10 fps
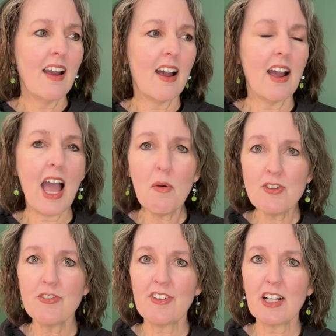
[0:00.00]
how
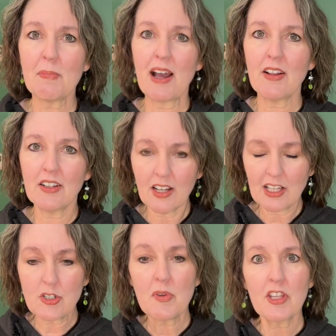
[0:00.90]
would you feel about
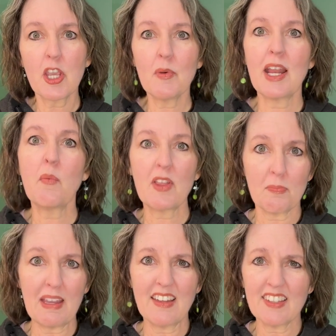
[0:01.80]
like doing the Q&A with
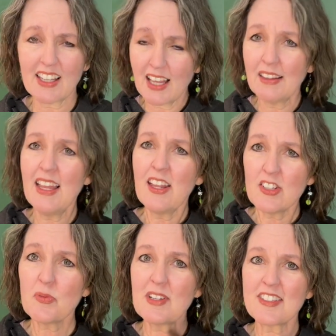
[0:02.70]
me? He's like, I
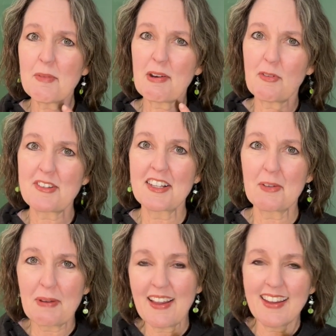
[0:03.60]
just want to save my voice a
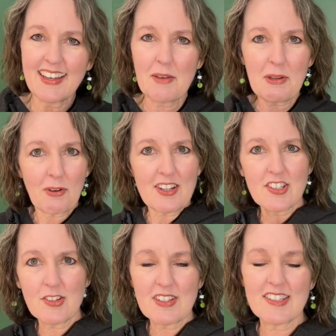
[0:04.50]
little bit, and it'd be great to
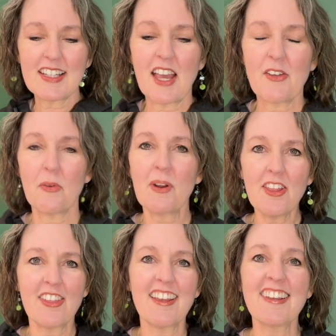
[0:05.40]
do this together. What do
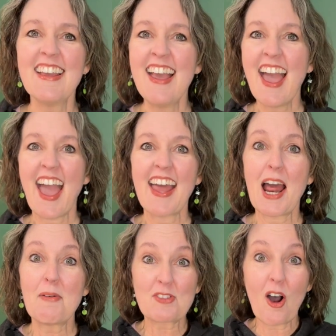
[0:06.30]
you think? And
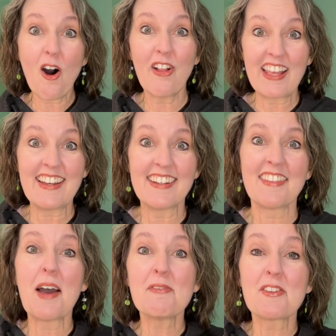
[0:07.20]
I was all in.
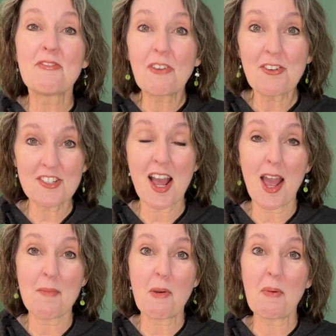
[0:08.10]
That was the first
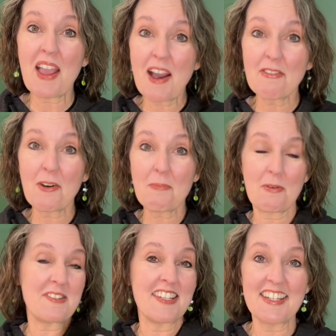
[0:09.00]
time we ever
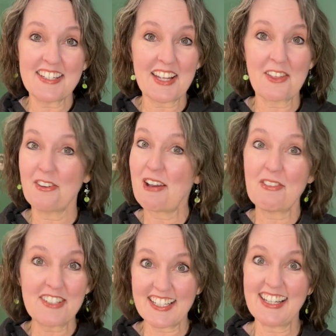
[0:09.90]
presented together,
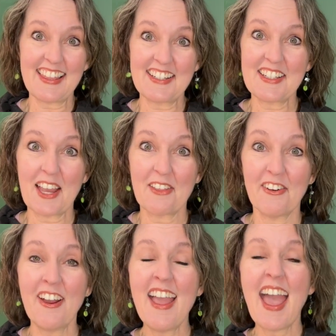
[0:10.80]
ever did anything
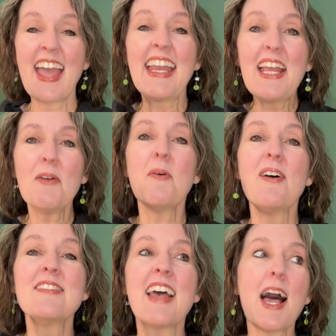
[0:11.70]
together. And it
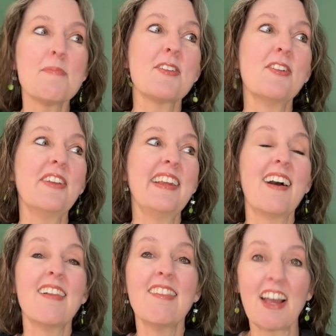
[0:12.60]
was absolutely
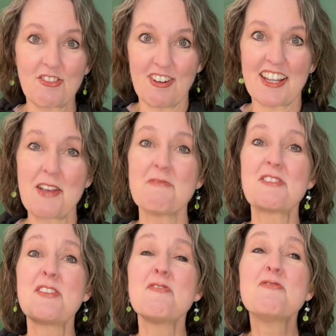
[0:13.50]
electric. It
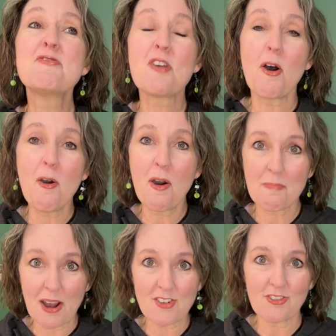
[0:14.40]
was so
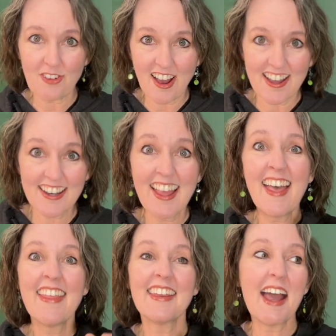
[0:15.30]
much fun
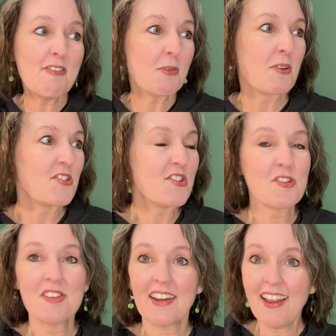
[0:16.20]
that afterwards Joe
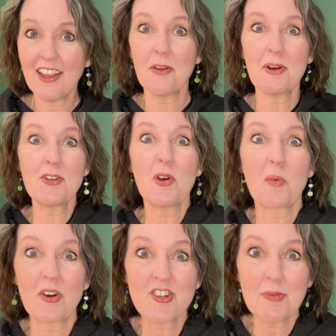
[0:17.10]
said, hey, you want to do a
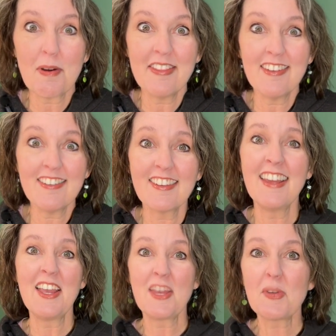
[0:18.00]
workshop on this?
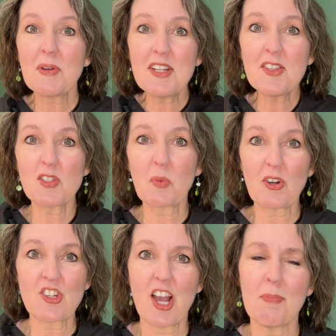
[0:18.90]
So we did this
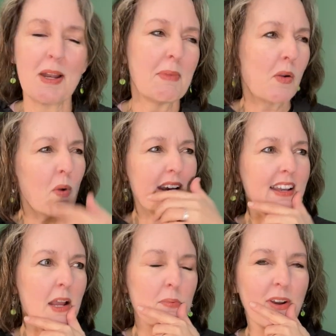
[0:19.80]
workshop, and I'm like, what
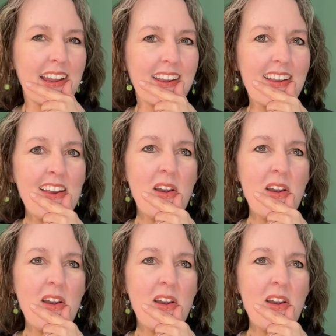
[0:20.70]
can I bring?